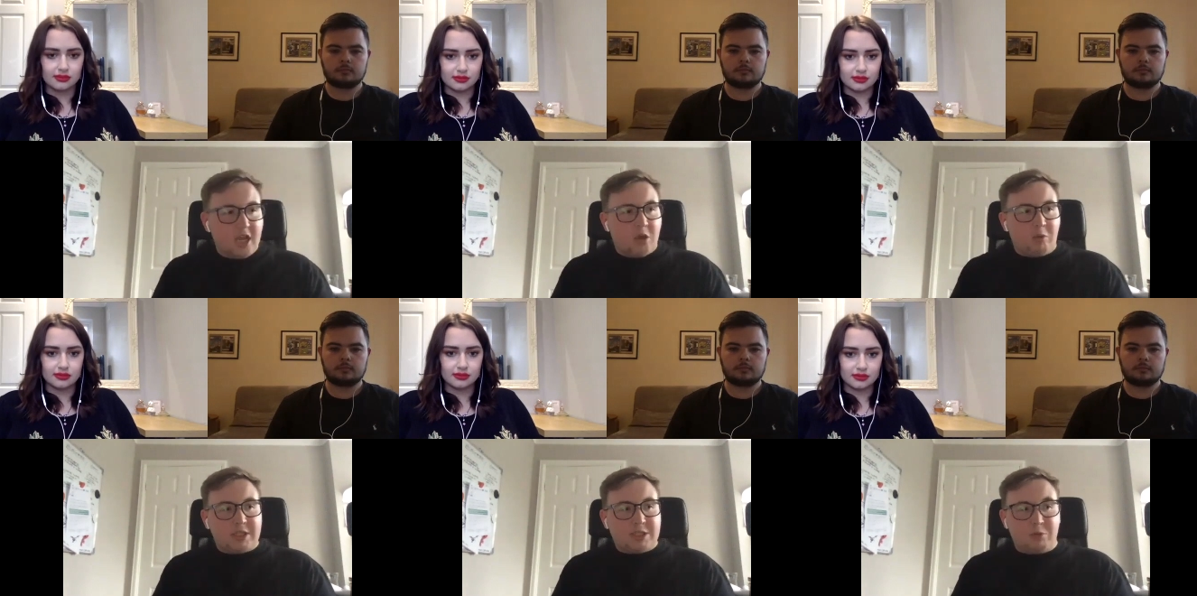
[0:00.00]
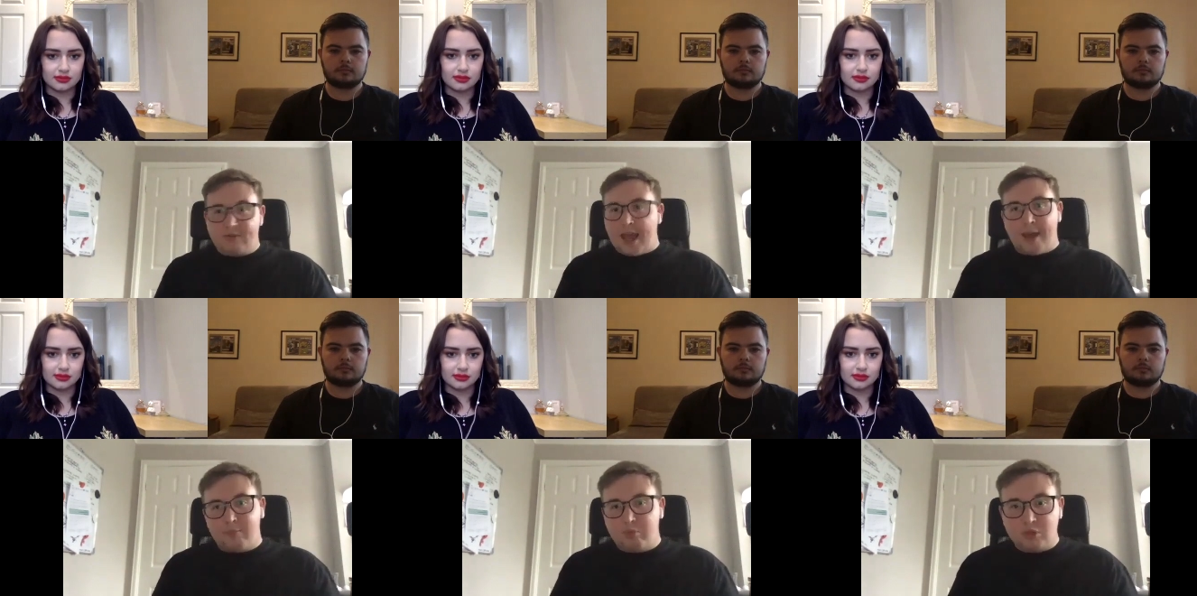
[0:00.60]
Speaker 1: which with
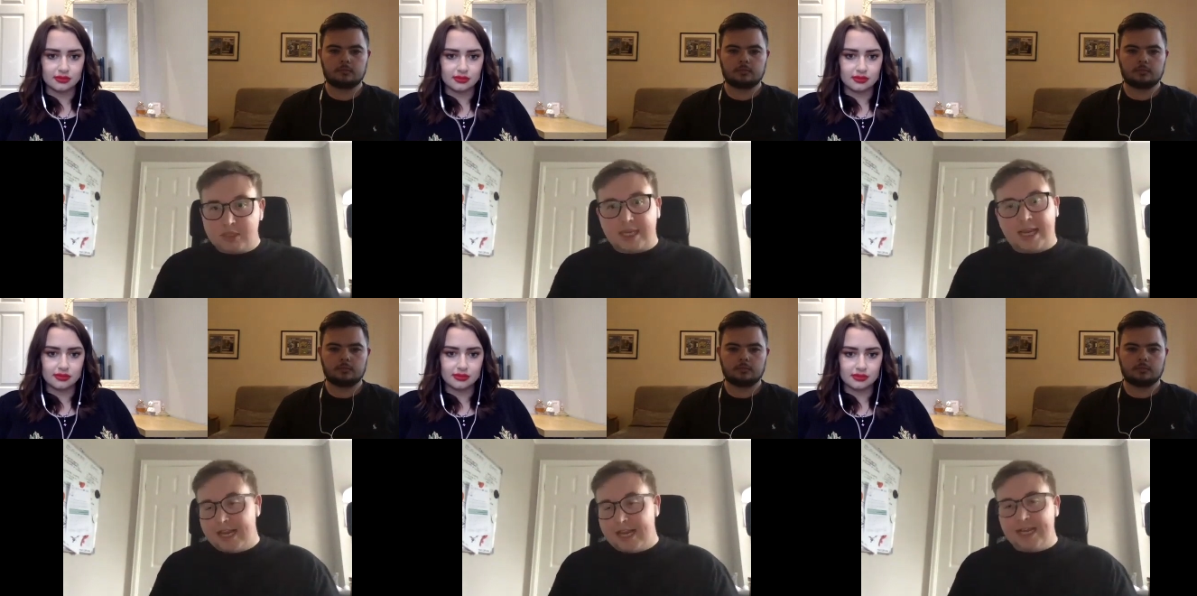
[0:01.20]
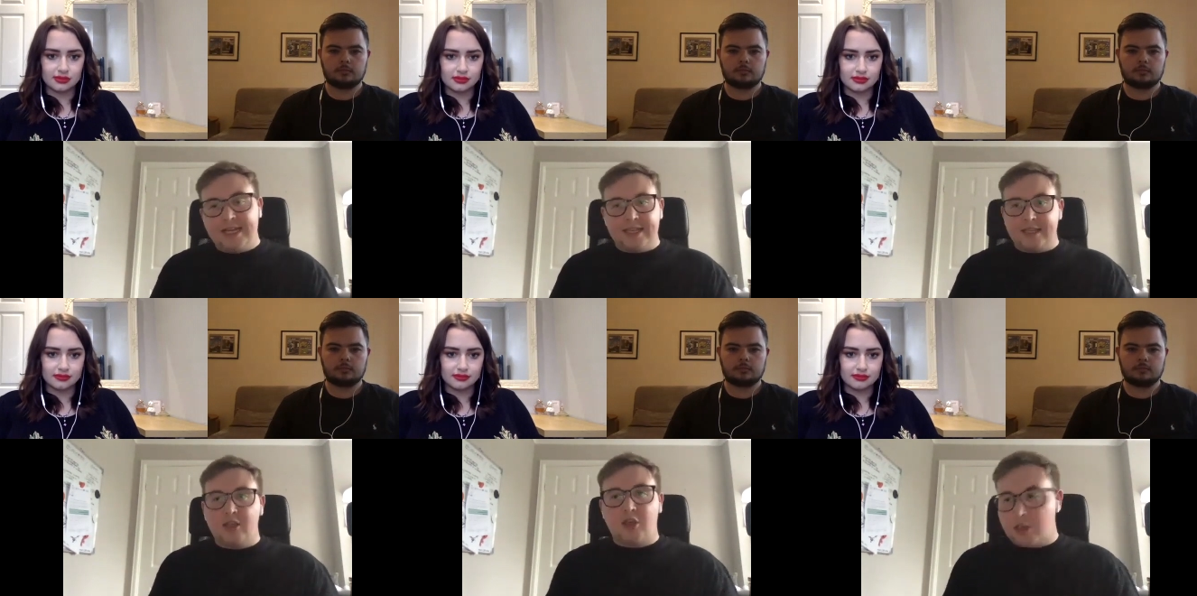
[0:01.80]
Camp was clearly
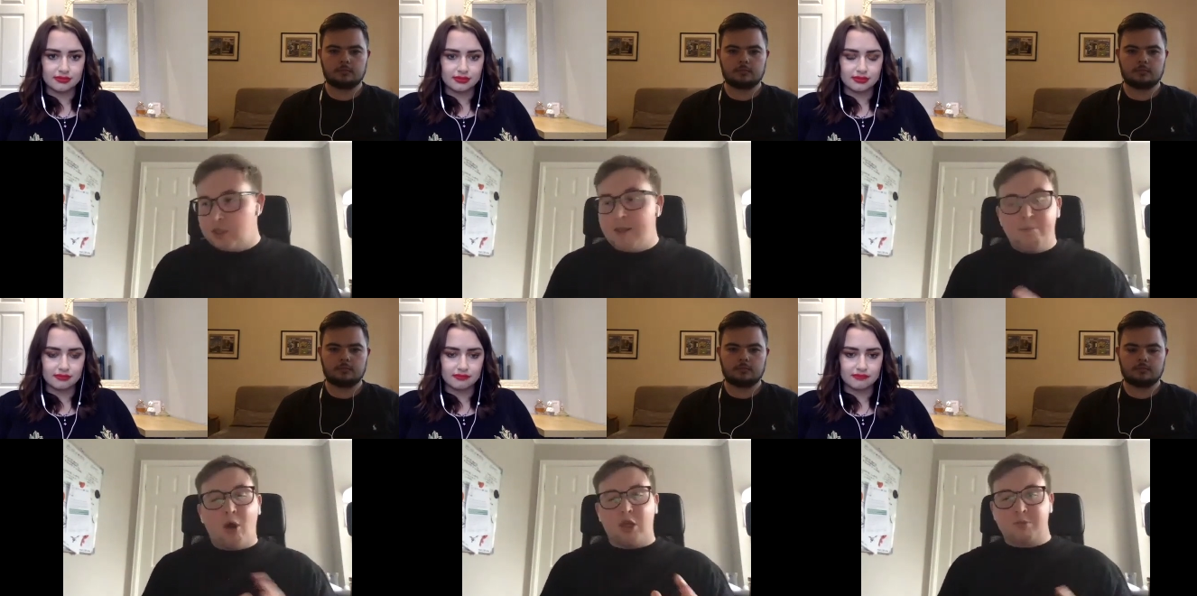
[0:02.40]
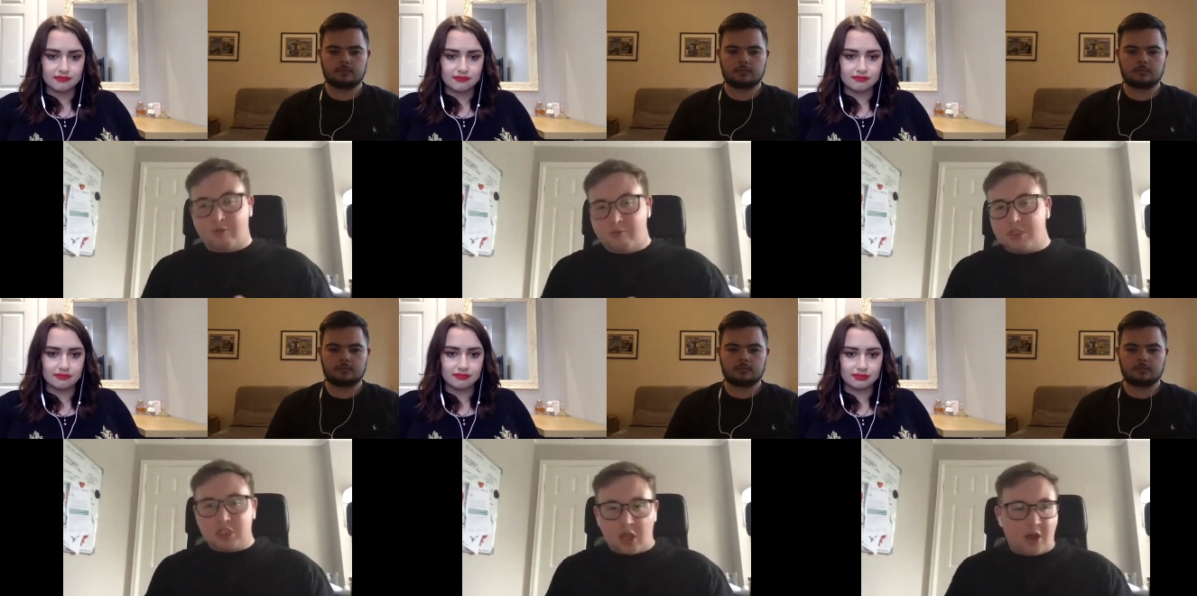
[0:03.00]
impossible from the
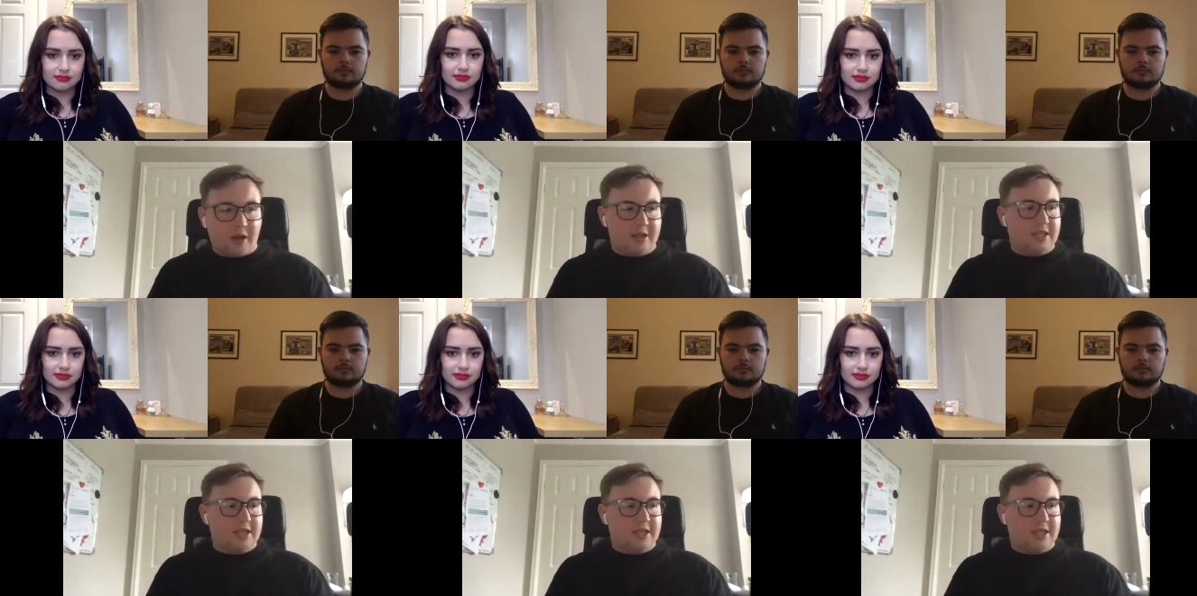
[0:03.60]
start.